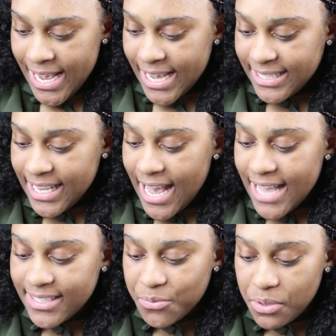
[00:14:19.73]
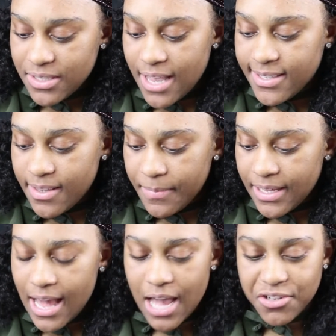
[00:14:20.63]
thing I can say guys is once I
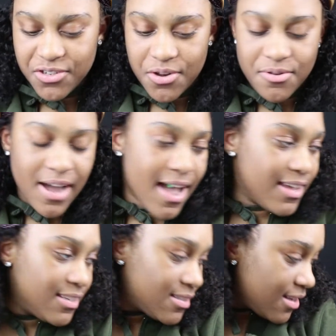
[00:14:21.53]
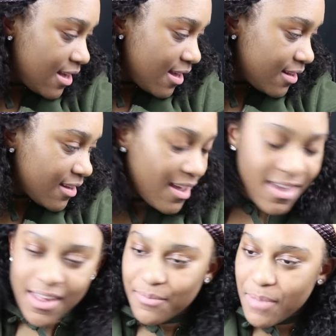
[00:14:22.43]
assemble it, I'll show you guys it,
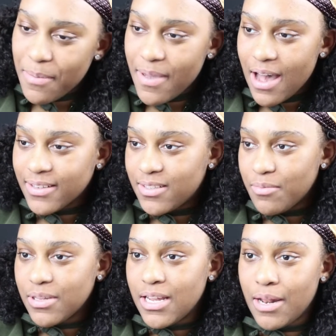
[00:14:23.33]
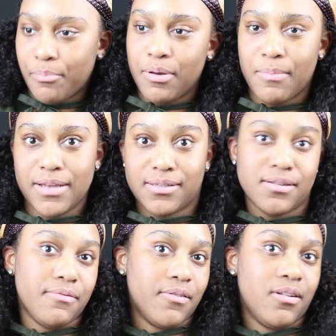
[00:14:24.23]
and maybe I'll assemble it and put my
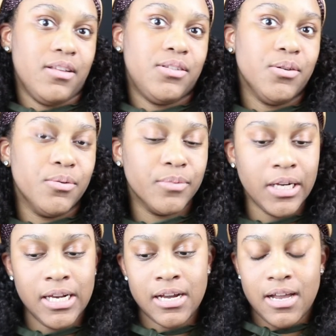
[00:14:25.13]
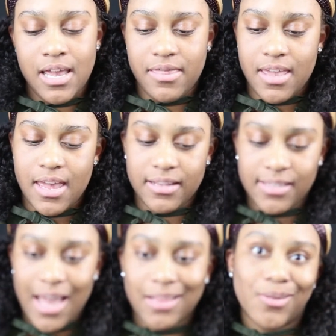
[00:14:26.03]
stuff on it too, and then
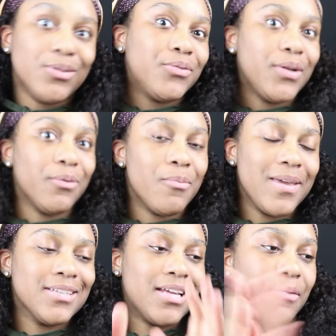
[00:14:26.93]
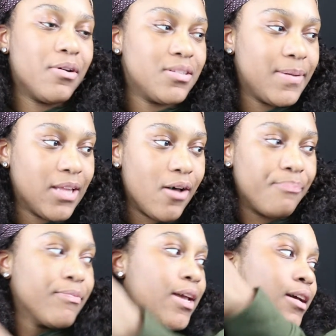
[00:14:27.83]
see how long this video will be because I don't want it to be long.